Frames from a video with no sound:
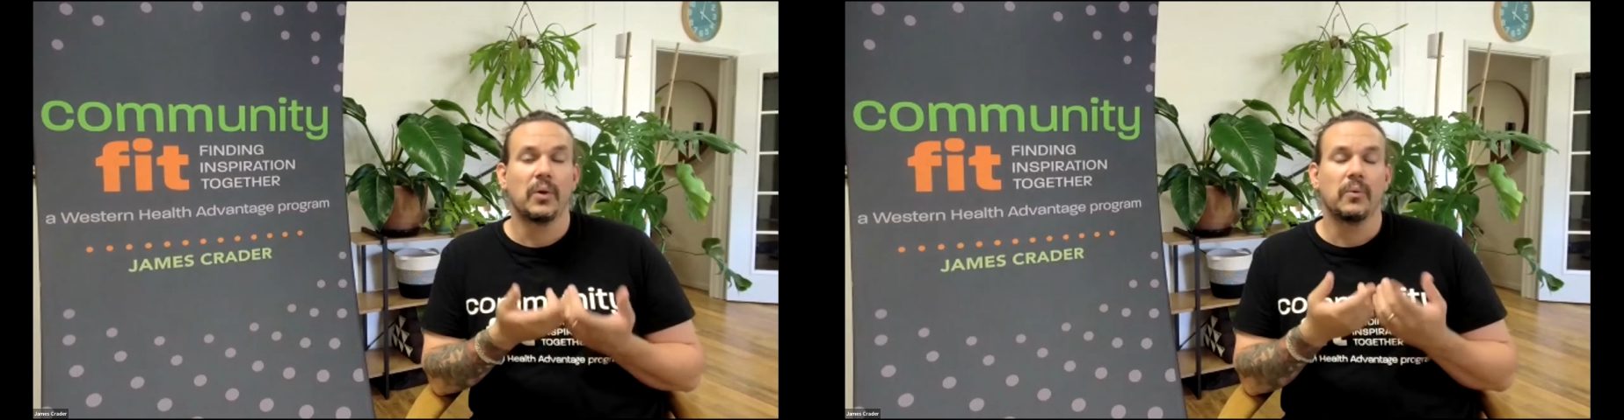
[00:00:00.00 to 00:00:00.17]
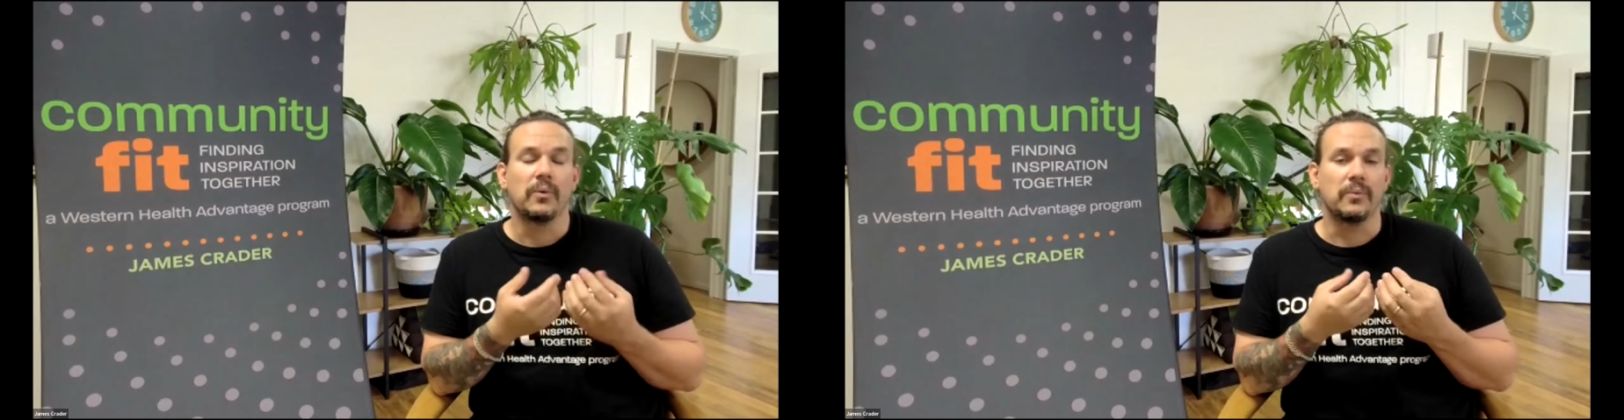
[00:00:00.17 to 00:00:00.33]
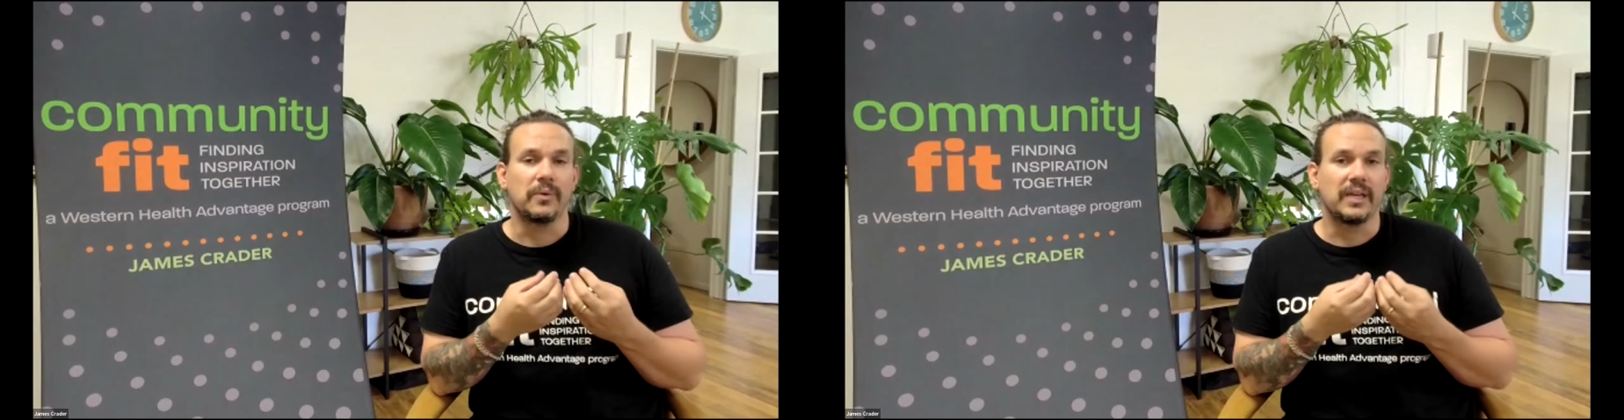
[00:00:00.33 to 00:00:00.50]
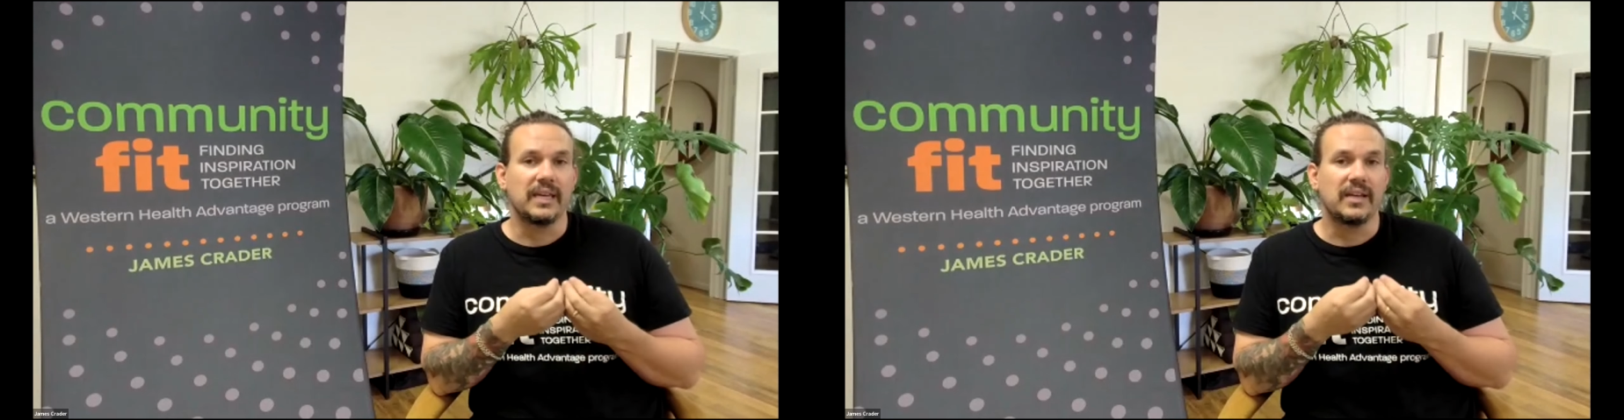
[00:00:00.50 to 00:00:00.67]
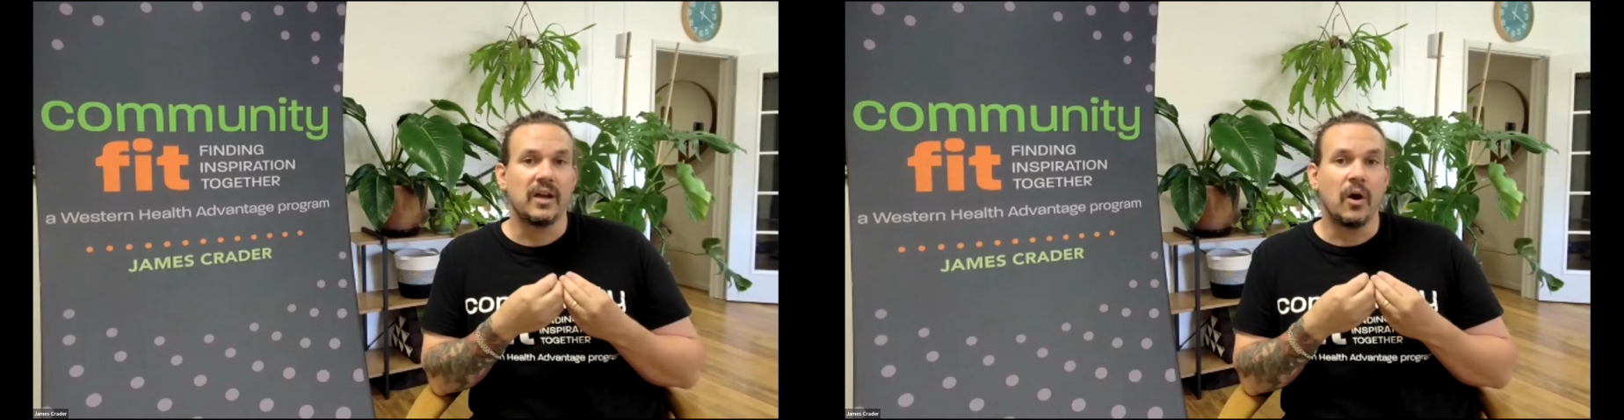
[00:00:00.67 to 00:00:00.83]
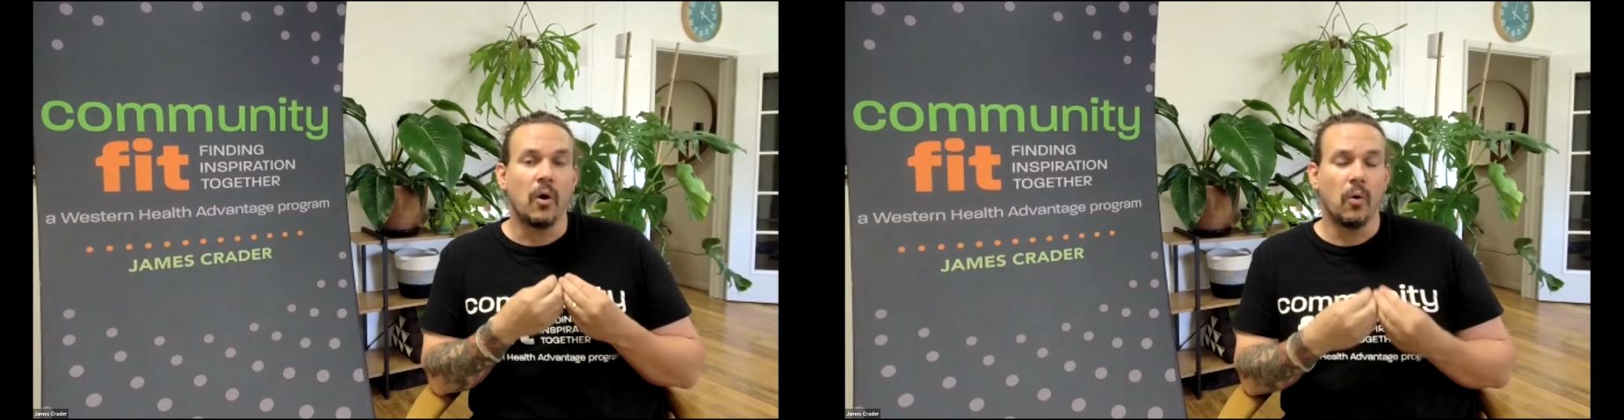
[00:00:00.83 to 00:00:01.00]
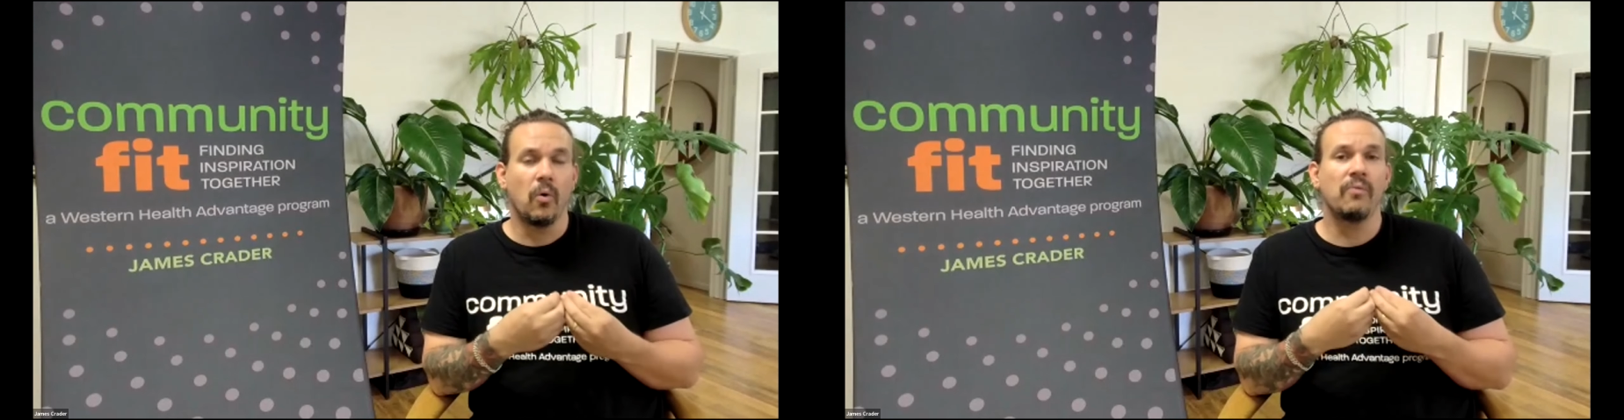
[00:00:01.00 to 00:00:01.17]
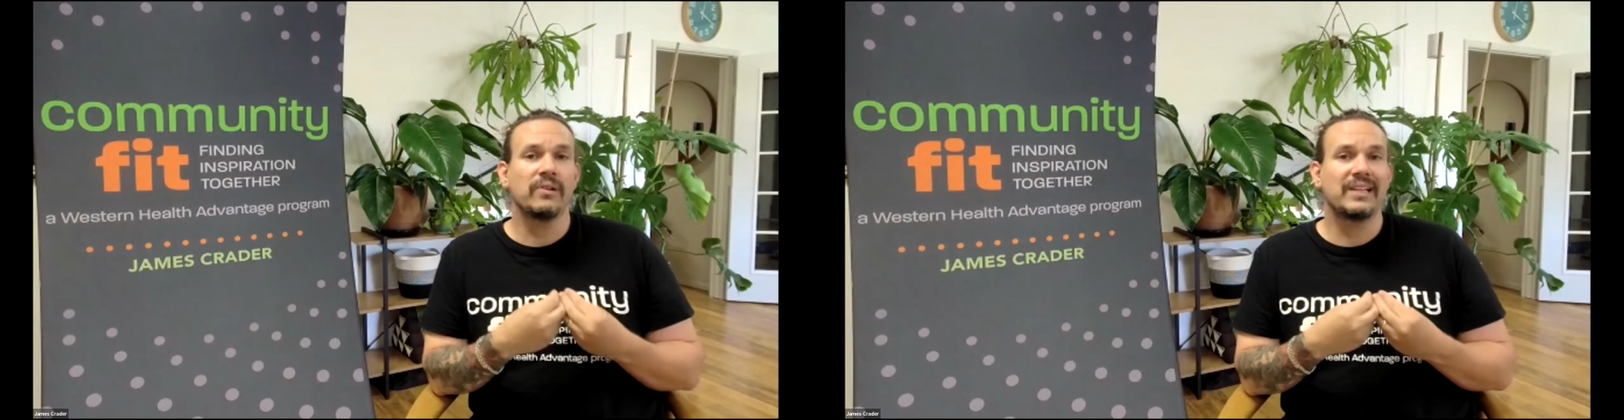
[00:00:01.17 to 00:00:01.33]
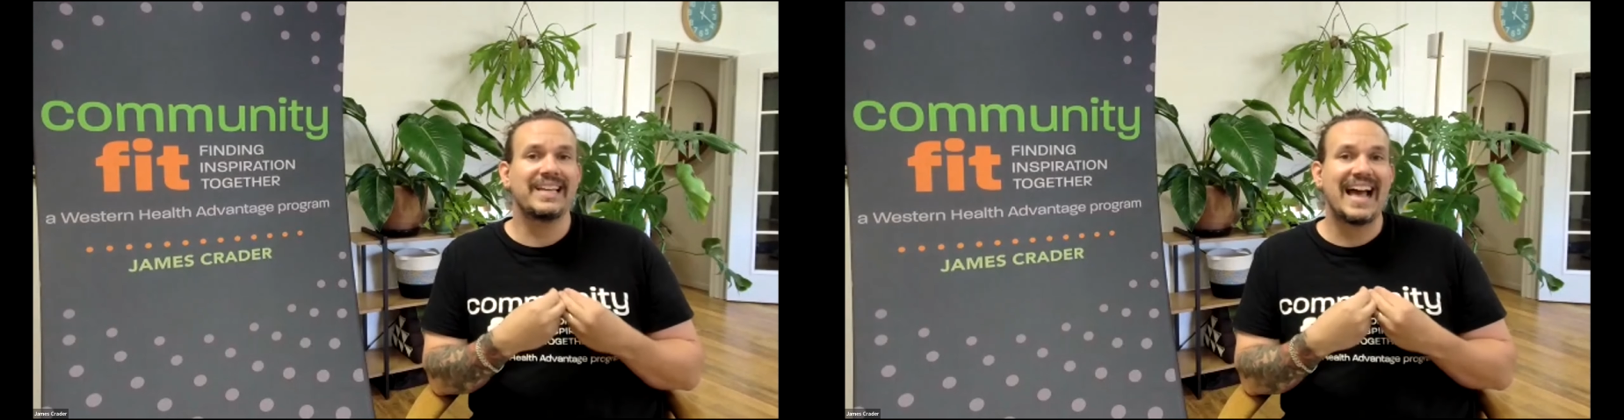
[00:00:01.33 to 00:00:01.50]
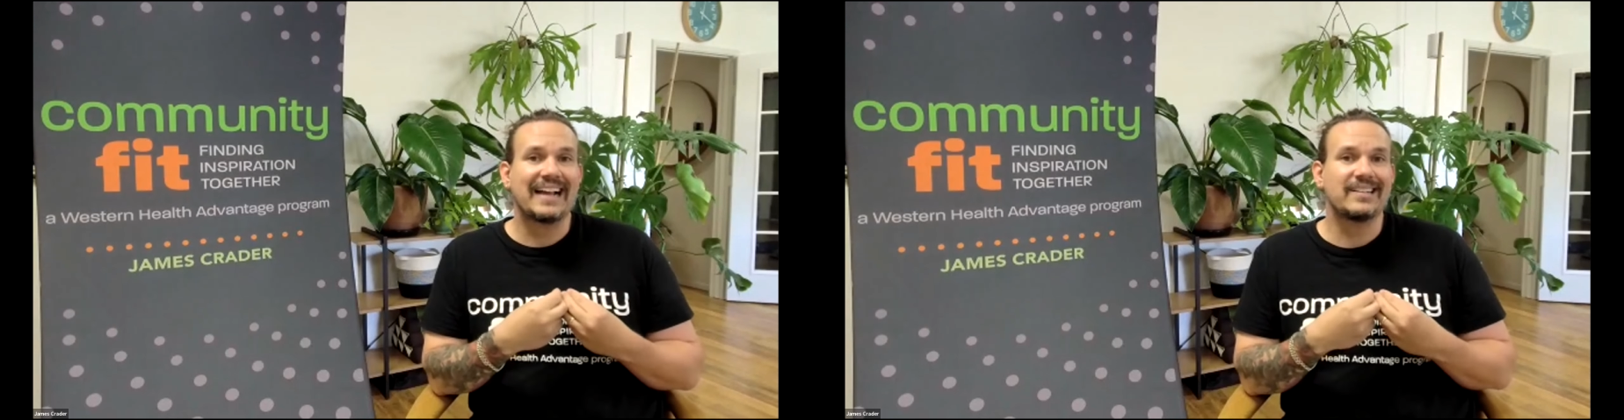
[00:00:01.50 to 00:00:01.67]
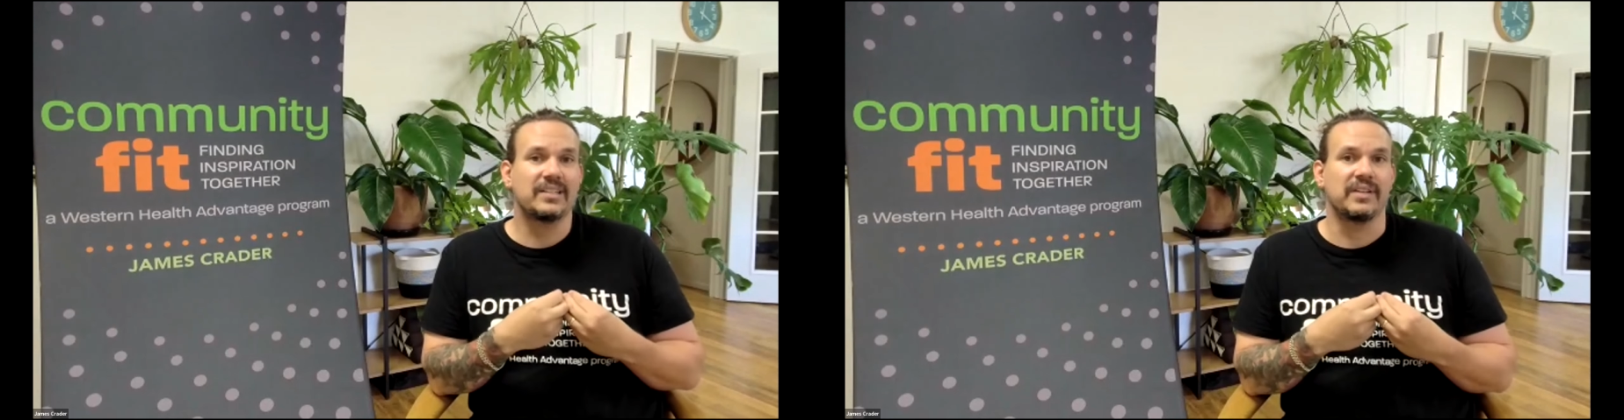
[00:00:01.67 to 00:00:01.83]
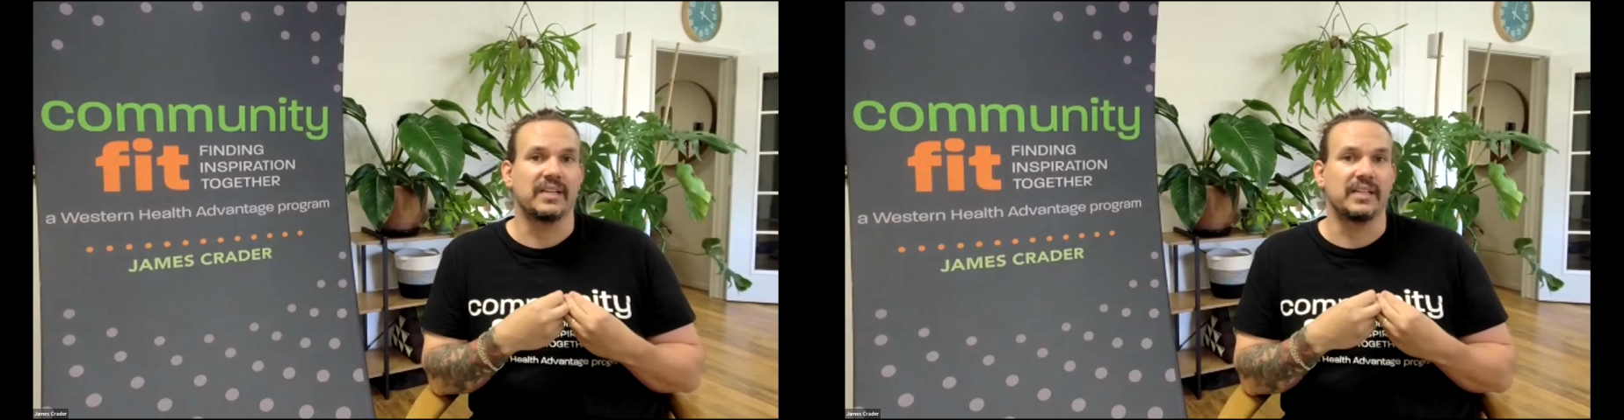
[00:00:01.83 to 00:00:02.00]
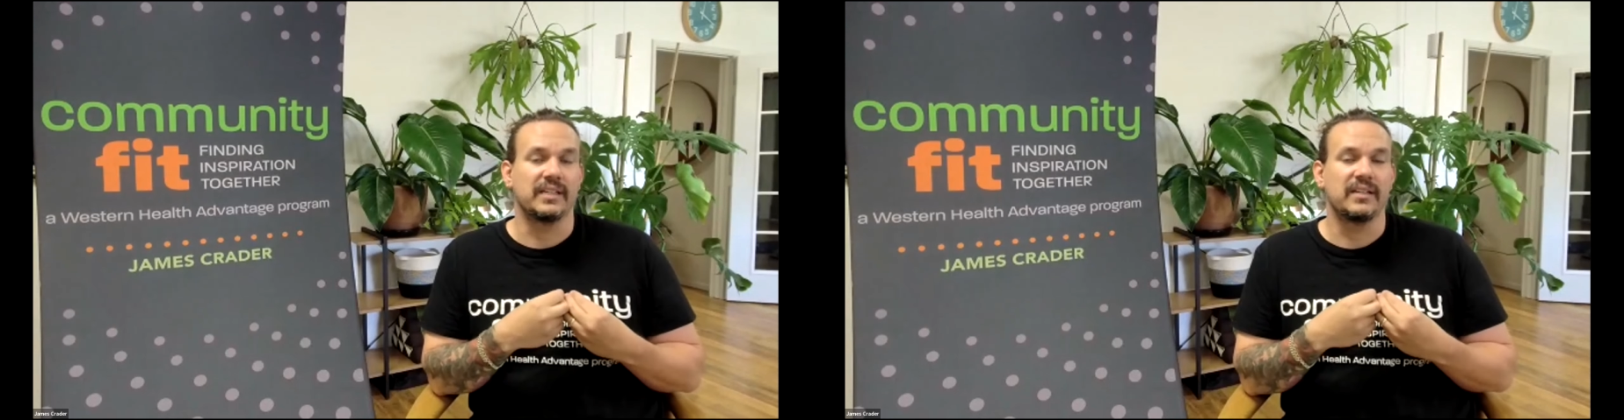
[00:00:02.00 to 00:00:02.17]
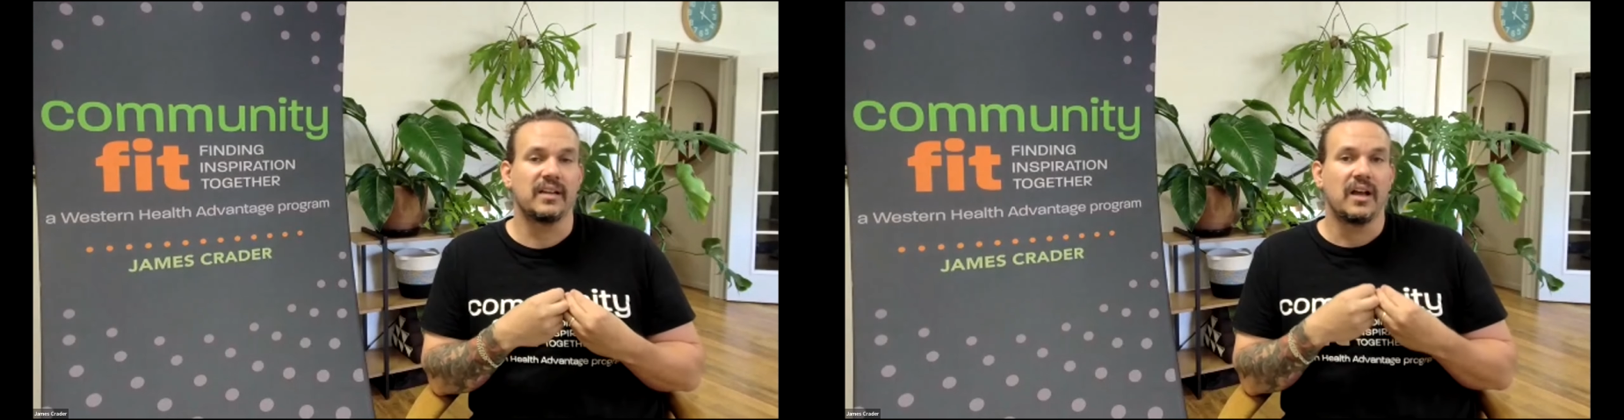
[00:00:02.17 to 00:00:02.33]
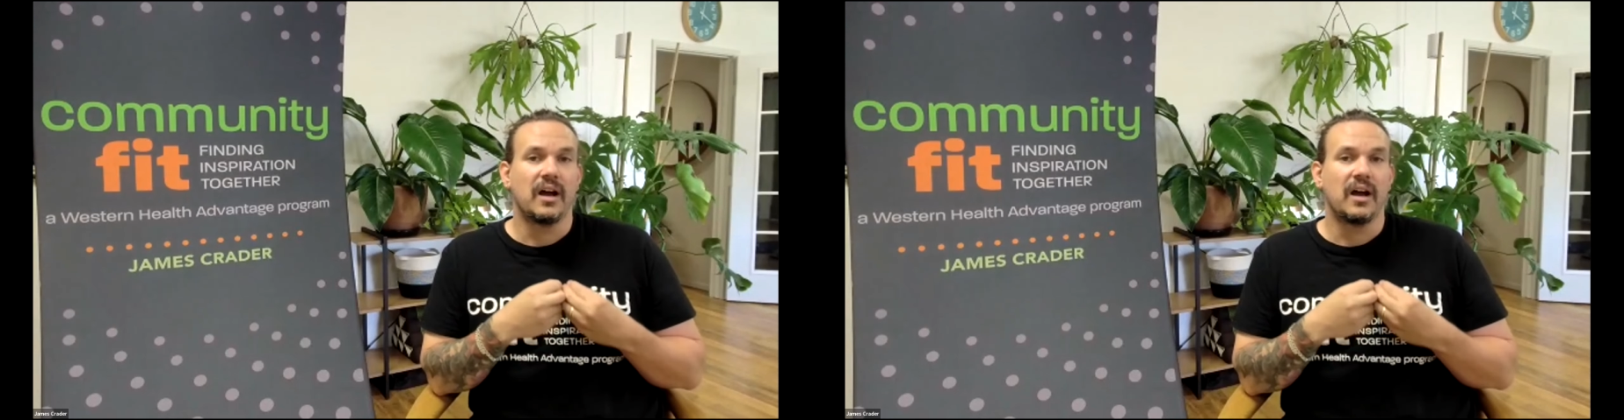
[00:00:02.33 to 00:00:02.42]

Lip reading: when we get overly activated,